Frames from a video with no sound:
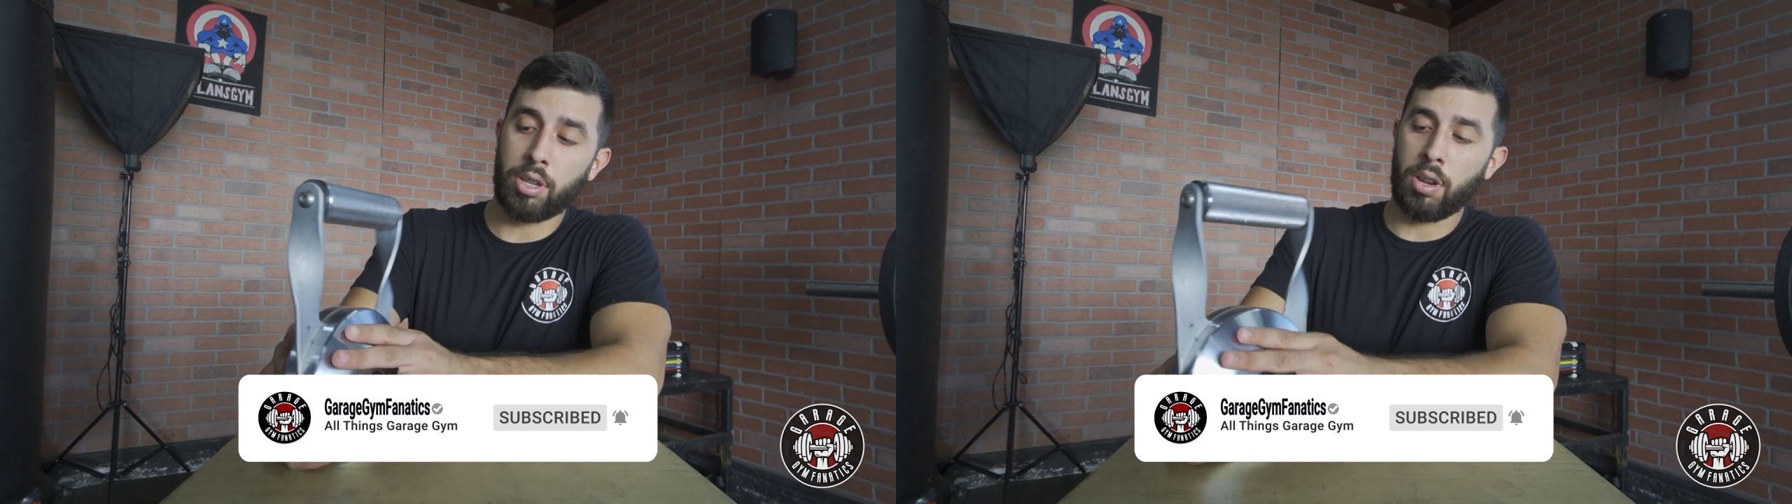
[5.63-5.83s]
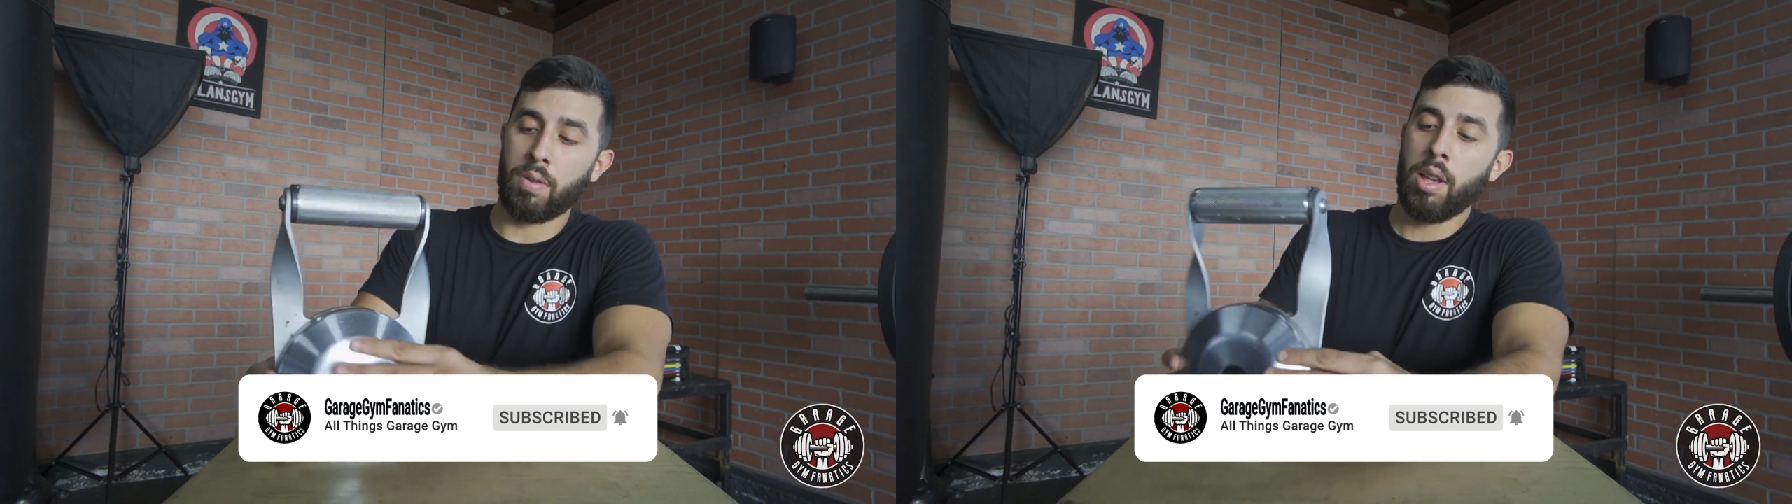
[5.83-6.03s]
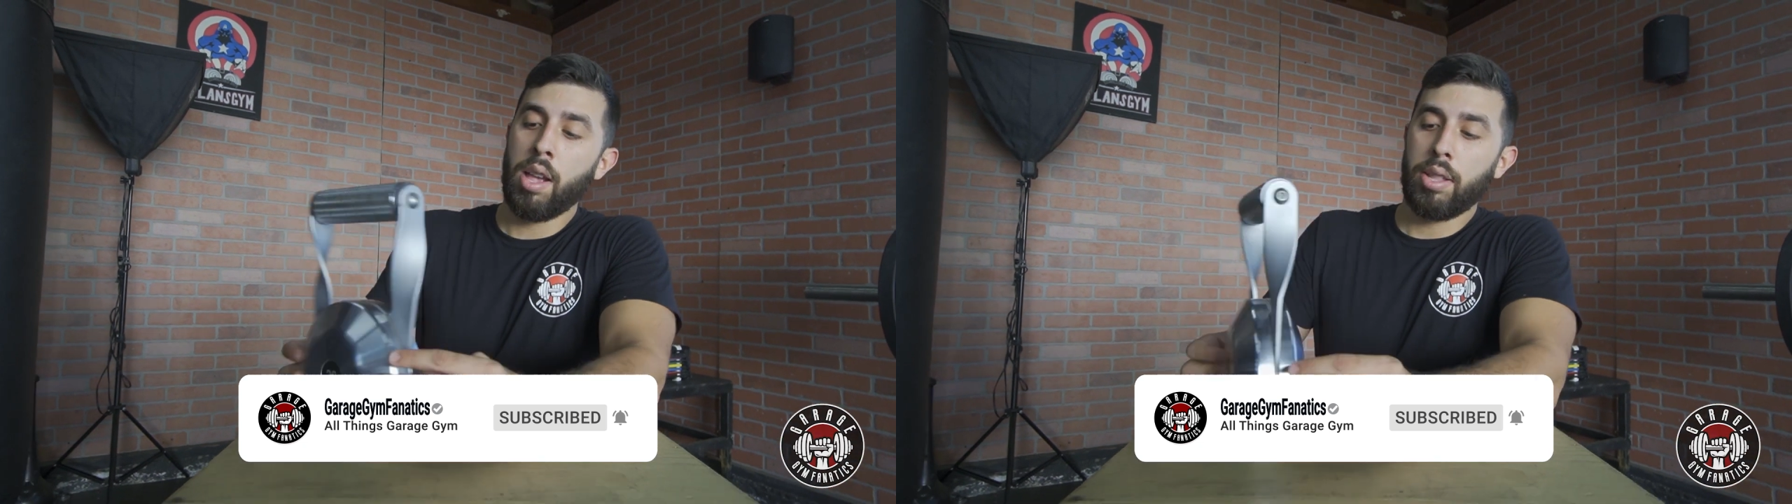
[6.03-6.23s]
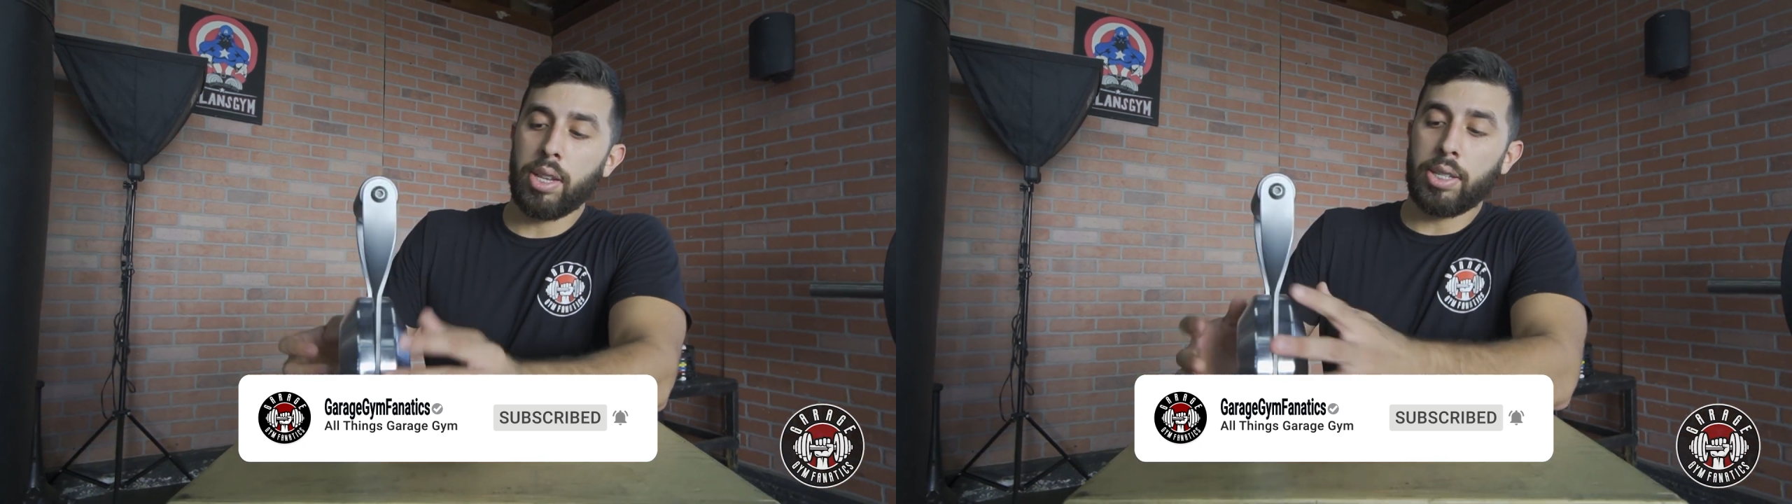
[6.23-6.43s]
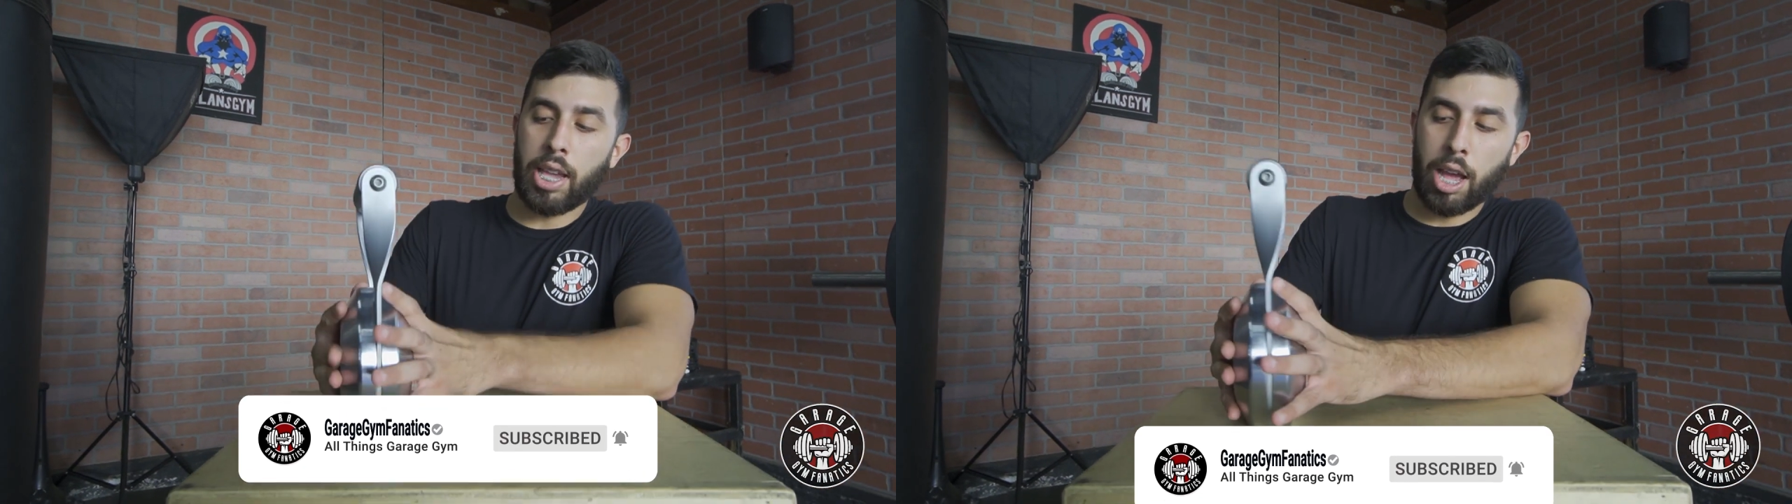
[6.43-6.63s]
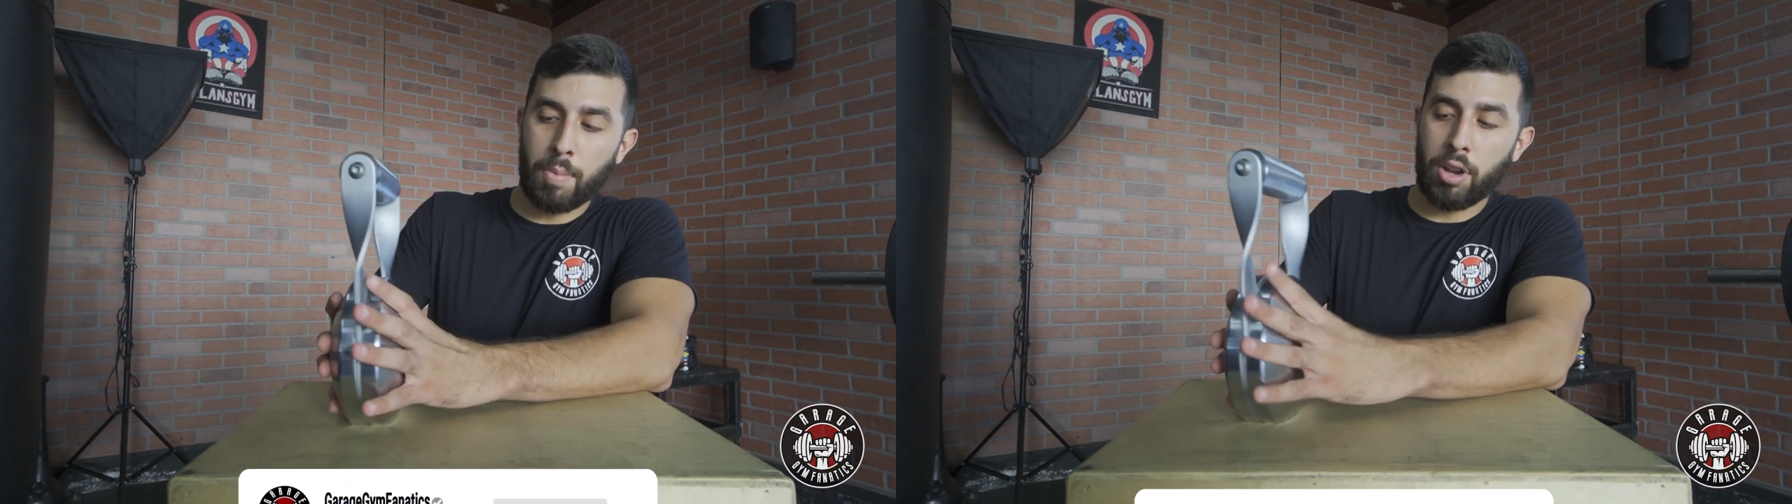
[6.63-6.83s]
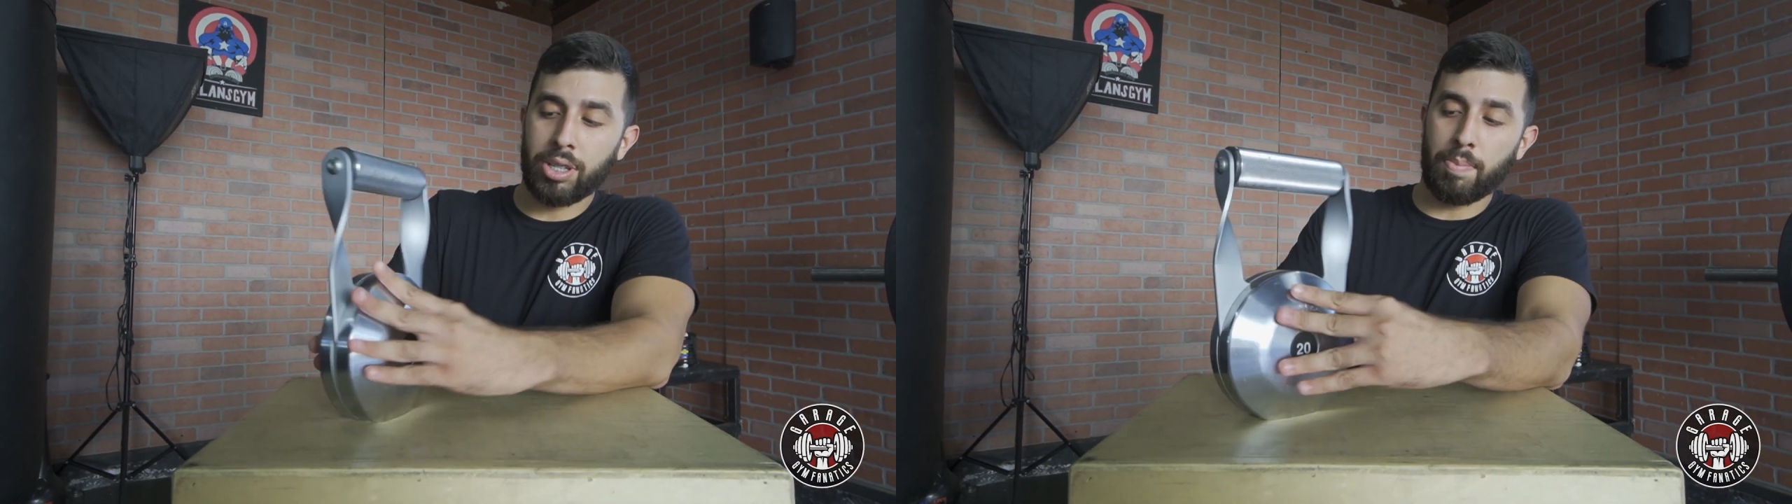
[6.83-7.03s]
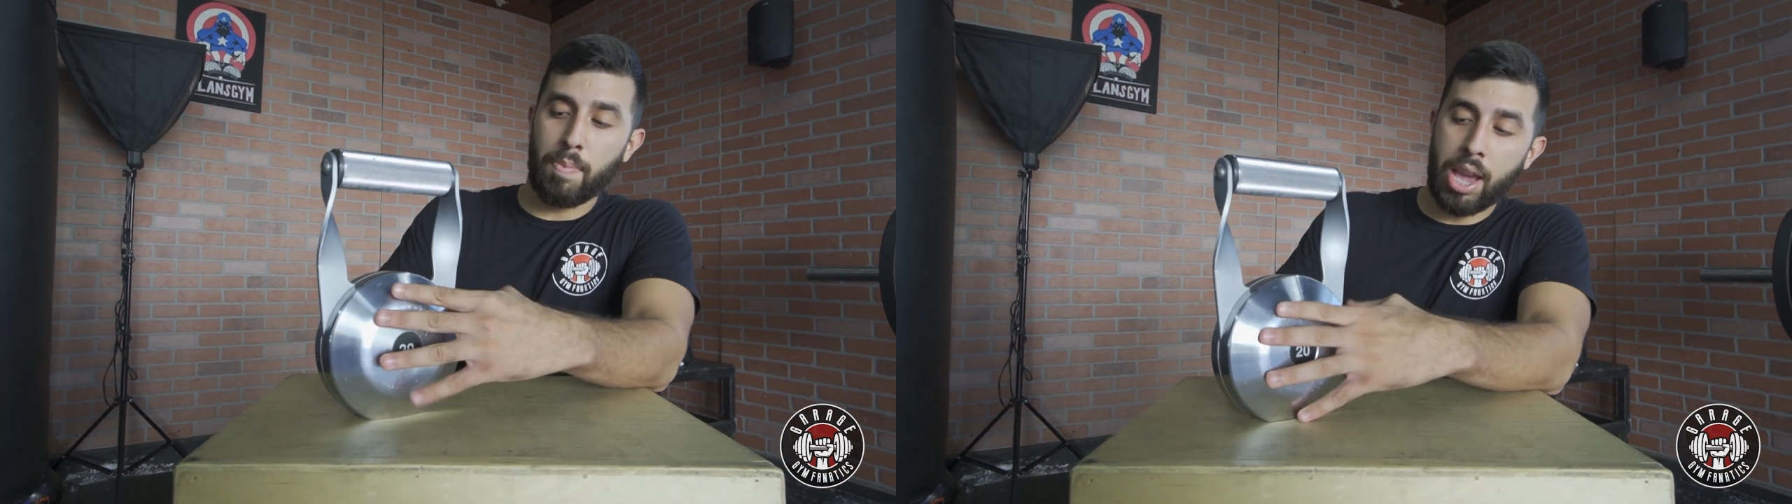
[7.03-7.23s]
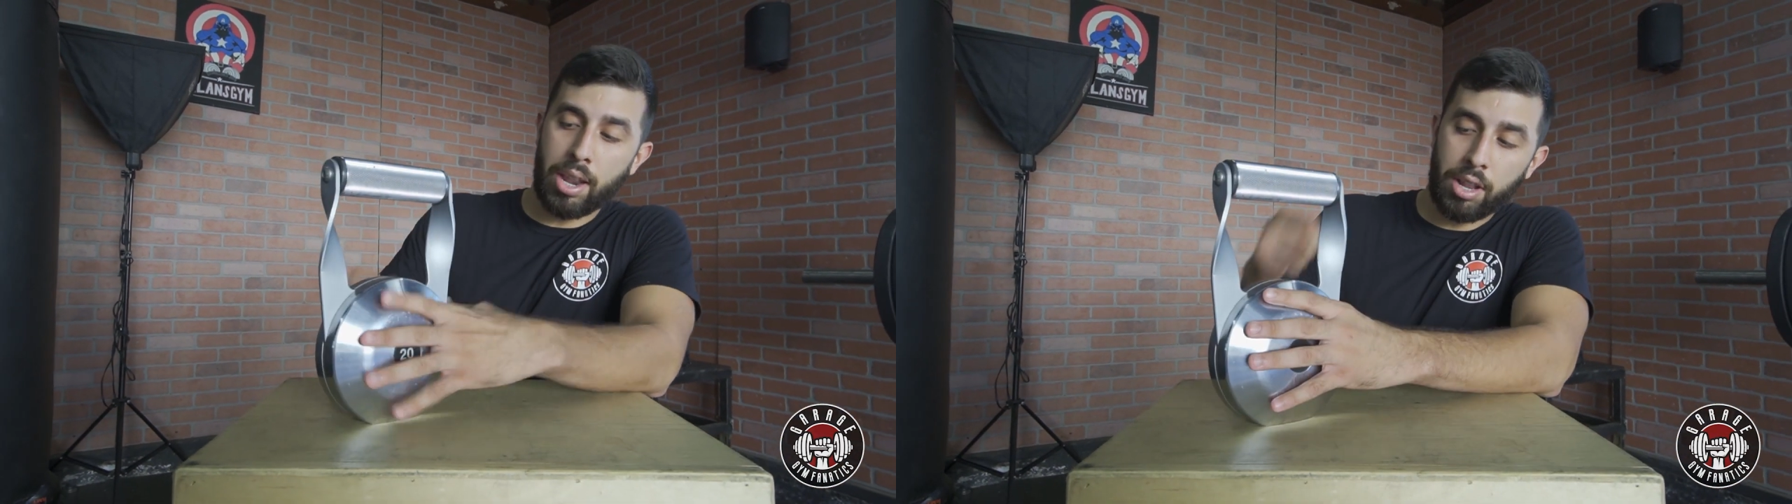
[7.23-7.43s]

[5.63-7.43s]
So this kettlebell is made